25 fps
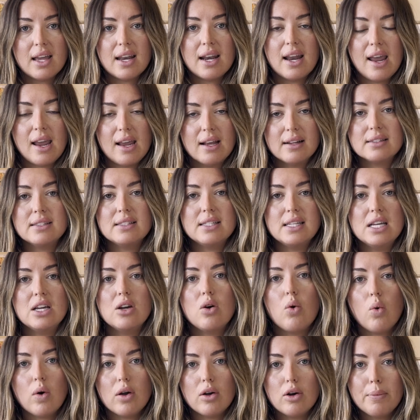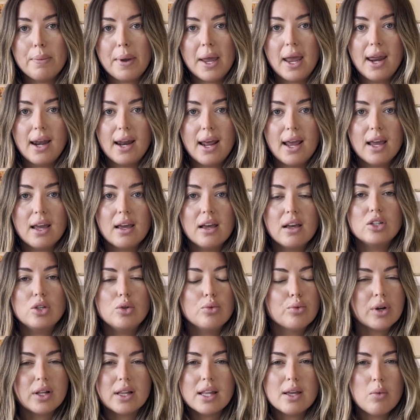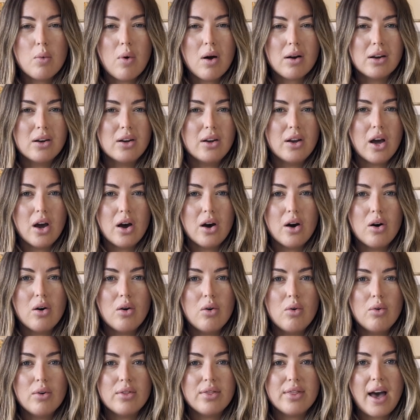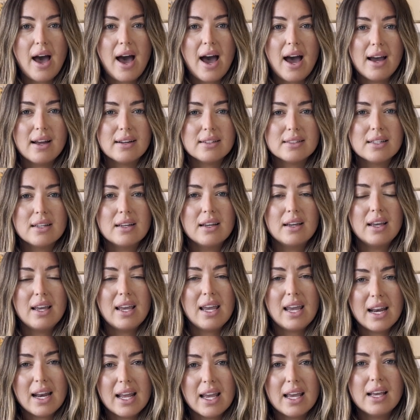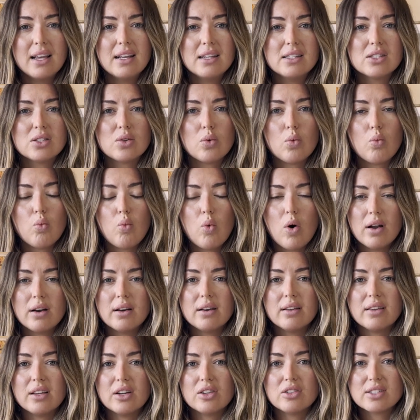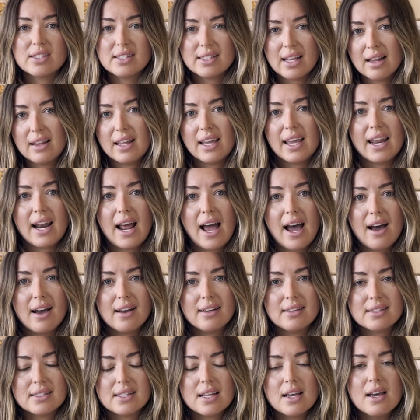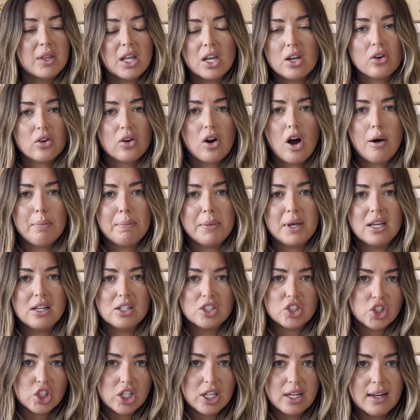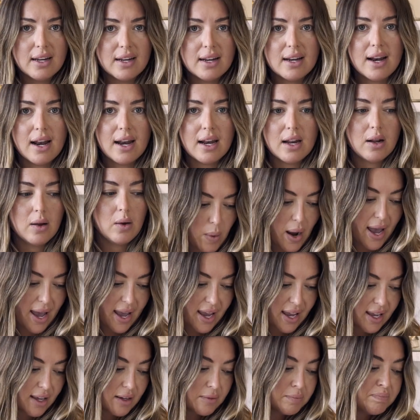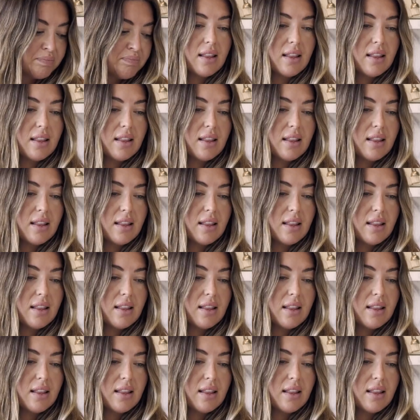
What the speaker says: an antique oil painting, you really want to know that it is what they're selling it as, that you're not being cheated in any way.